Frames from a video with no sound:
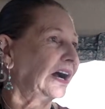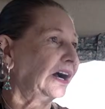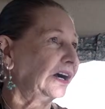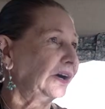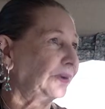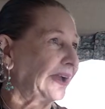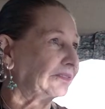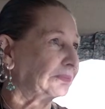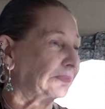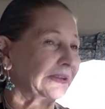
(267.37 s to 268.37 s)
Oh, we
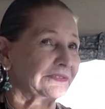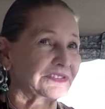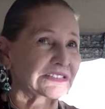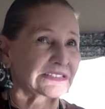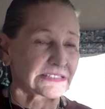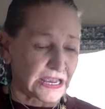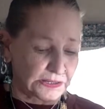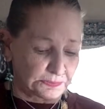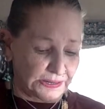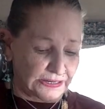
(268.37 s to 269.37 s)
have a bit of
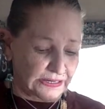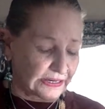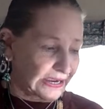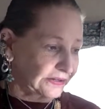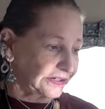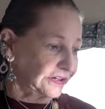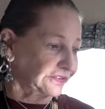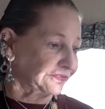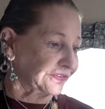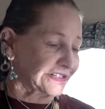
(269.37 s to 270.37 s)
sun peeking out
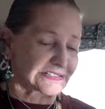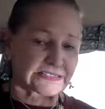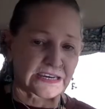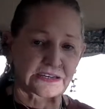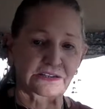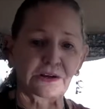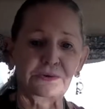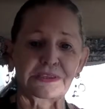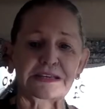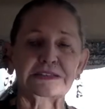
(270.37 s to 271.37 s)
here for a second.
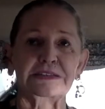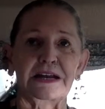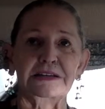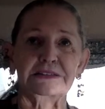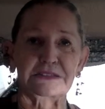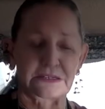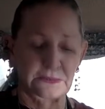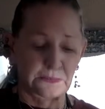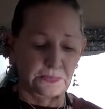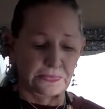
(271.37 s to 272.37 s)
Oh, that's nice.
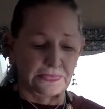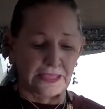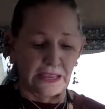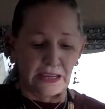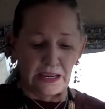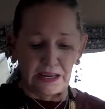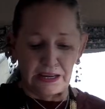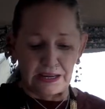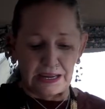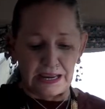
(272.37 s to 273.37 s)

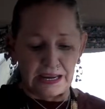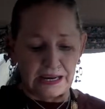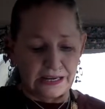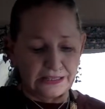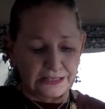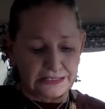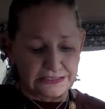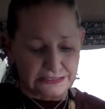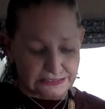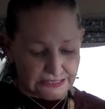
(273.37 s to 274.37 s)
And let's
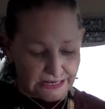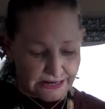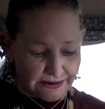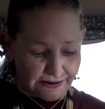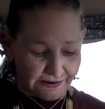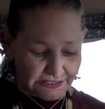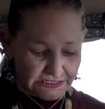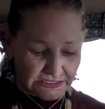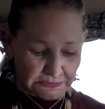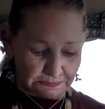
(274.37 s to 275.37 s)
see.
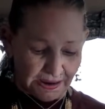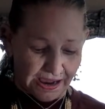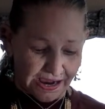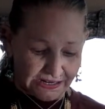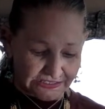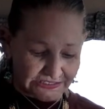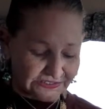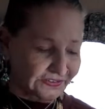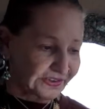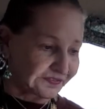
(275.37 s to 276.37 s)

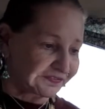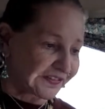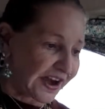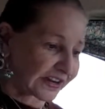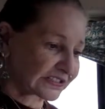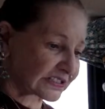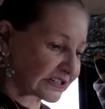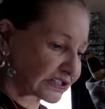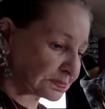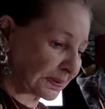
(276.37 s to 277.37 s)
fox the fox
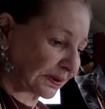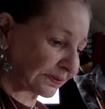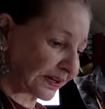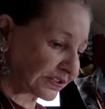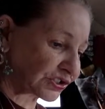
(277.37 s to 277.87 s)
spirit.